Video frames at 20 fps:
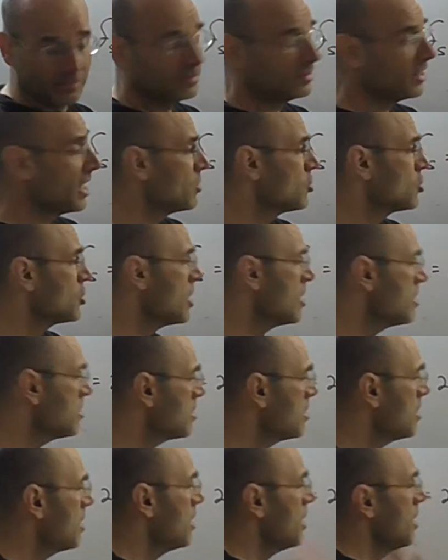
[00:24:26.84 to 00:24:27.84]

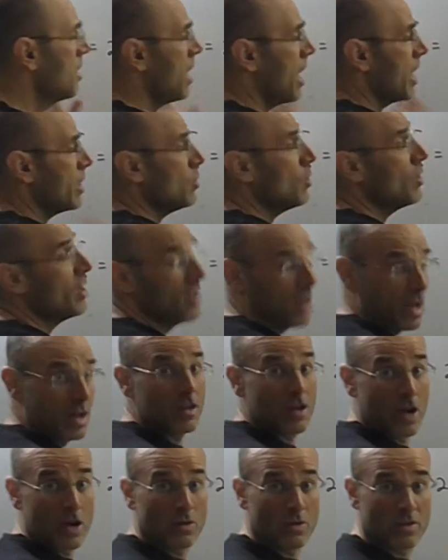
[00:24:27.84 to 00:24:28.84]
tensions, I
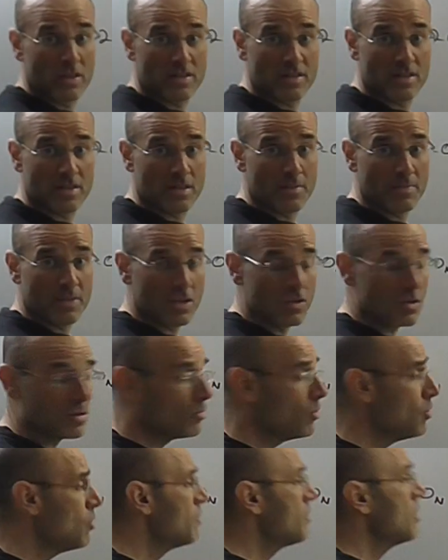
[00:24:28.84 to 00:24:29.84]
know the system
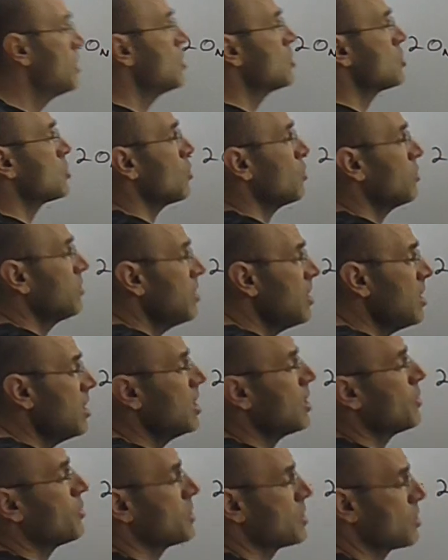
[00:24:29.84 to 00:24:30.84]
doesn't move, so
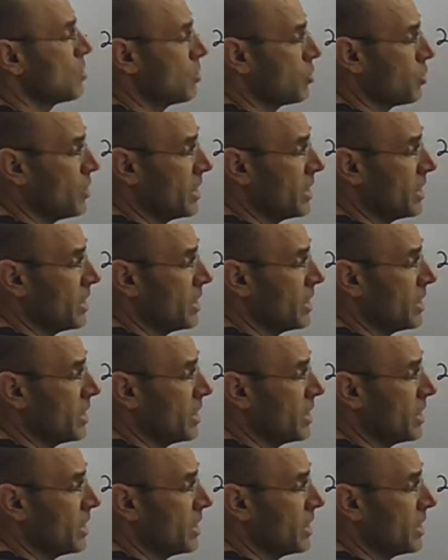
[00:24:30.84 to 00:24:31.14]
T equals to